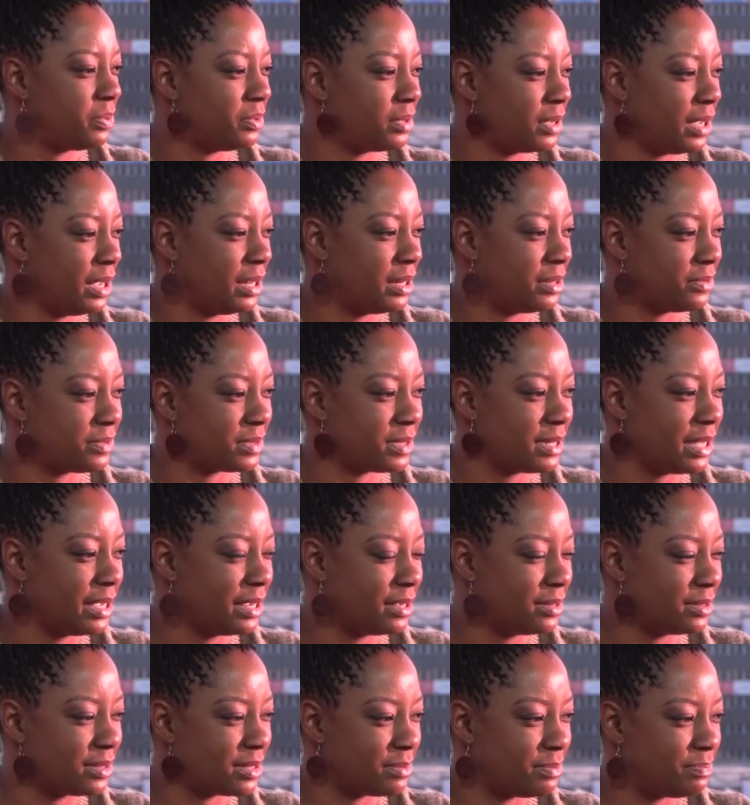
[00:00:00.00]
kind of
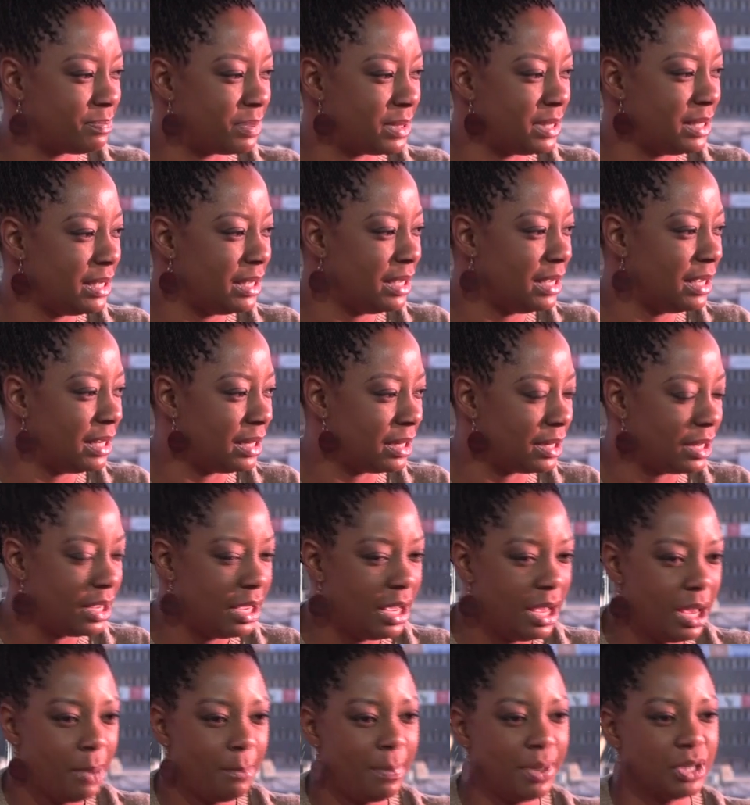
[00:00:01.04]
cycle to be in.
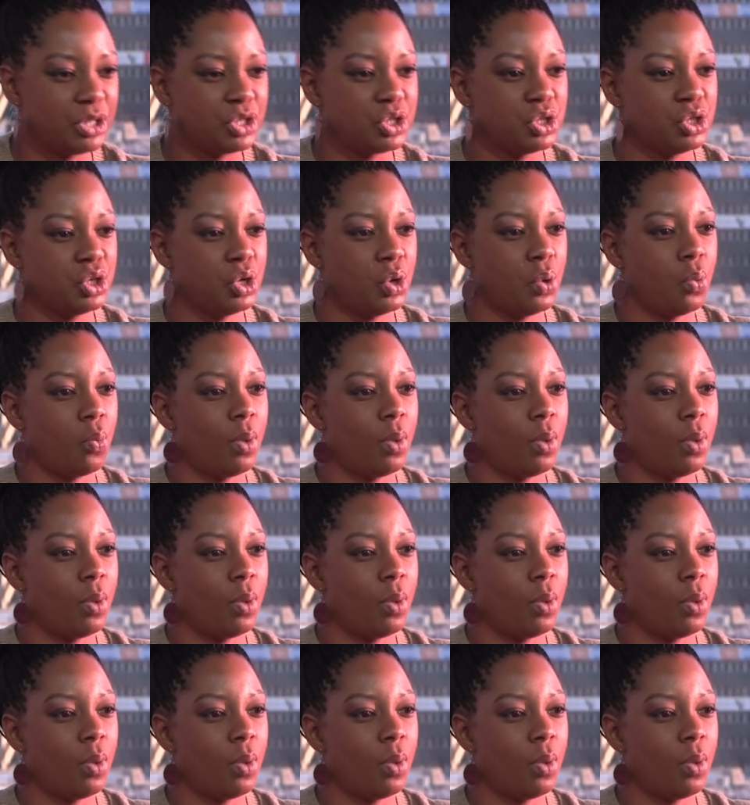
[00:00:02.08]
But you know,